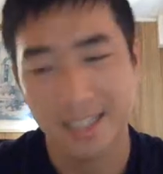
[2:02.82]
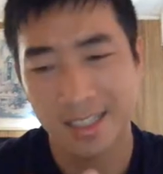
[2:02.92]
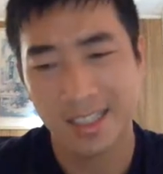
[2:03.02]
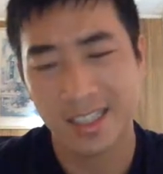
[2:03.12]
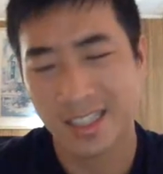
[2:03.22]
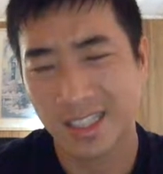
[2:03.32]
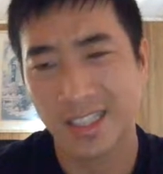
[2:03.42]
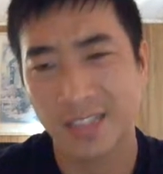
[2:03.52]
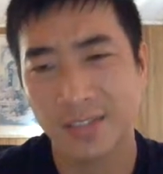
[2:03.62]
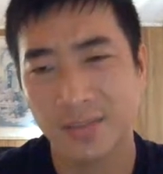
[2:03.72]

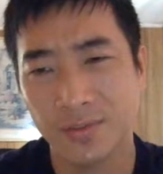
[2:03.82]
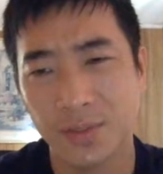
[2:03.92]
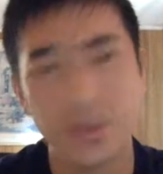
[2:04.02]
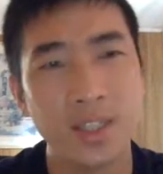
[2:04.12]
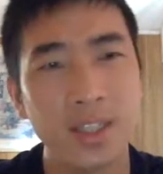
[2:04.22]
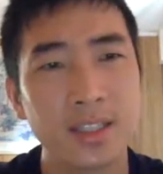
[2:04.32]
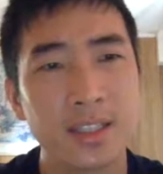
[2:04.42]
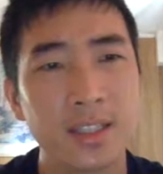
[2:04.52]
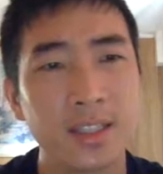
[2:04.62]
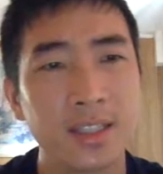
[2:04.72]
It's very
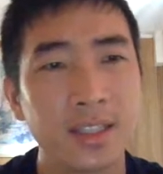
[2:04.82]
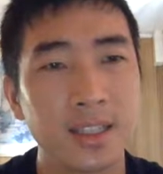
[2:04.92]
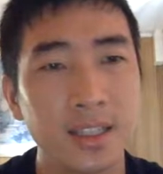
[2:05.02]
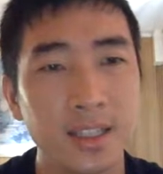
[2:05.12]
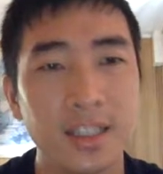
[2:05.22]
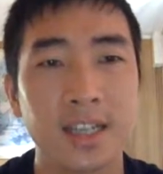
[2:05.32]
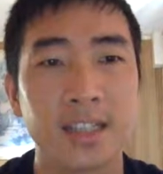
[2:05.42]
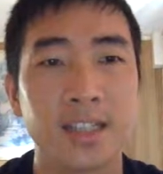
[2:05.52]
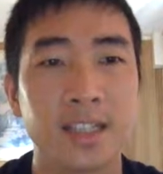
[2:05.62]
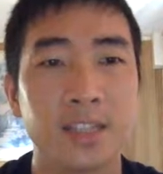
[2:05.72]
easy
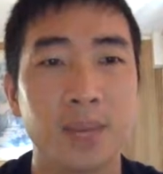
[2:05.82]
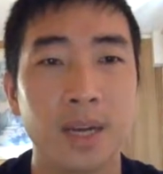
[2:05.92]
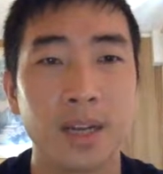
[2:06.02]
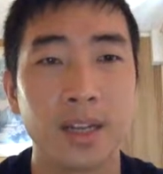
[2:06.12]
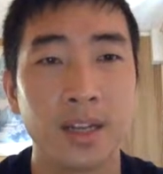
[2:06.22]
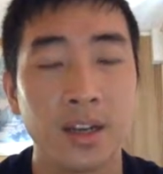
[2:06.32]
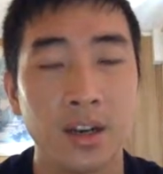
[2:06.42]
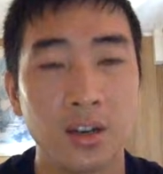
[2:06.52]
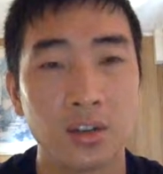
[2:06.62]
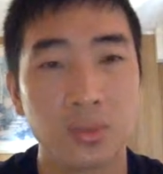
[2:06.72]
access by
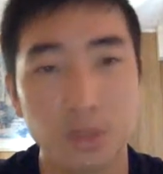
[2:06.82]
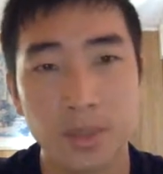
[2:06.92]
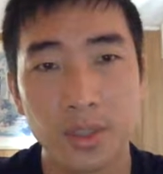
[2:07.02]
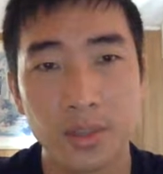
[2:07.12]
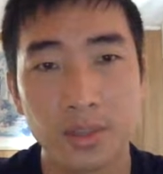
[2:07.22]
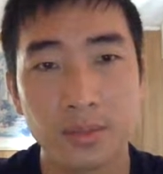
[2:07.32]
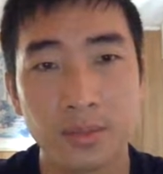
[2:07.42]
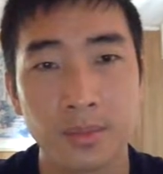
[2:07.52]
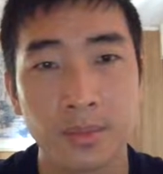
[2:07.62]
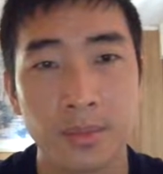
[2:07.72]
automobile
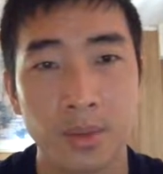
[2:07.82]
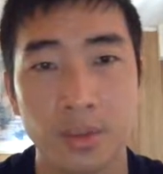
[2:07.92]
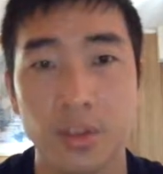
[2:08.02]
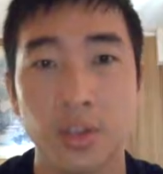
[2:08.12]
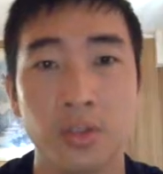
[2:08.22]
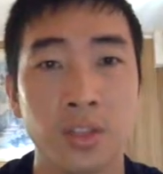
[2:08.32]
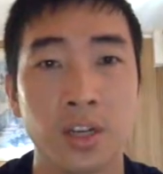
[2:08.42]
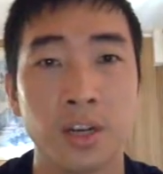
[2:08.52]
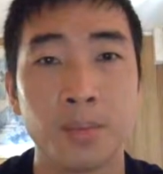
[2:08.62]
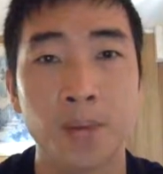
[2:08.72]
because there is
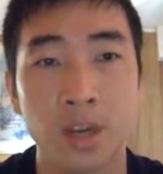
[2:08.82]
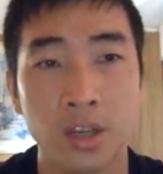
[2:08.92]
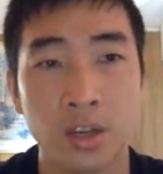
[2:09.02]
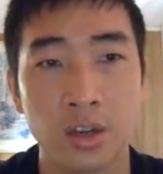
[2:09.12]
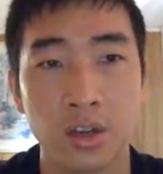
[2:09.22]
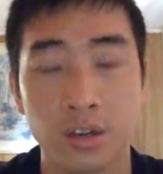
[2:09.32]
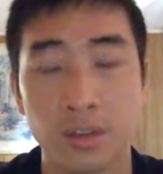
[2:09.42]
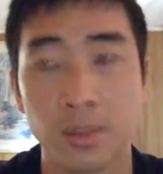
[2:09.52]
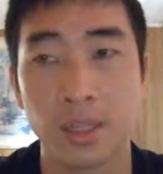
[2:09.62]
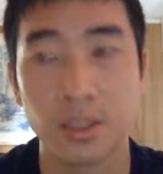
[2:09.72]
a parking lot on the
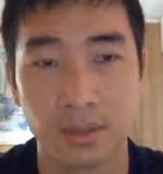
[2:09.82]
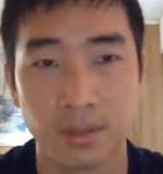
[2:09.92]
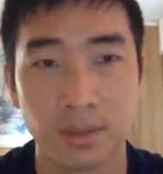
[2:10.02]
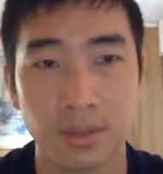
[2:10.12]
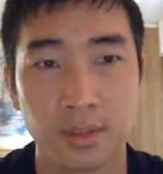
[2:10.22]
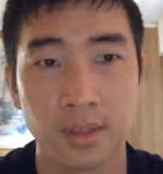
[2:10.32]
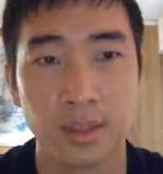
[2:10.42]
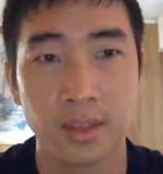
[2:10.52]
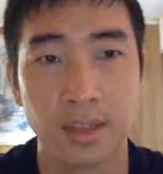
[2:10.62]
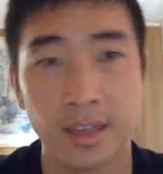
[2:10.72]
basement,
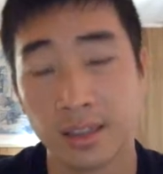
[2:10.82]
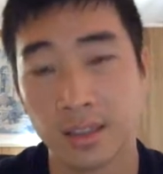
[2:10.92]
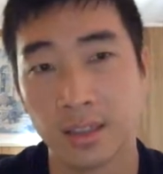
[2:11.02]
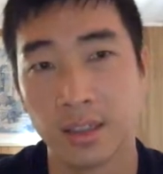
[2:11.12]
and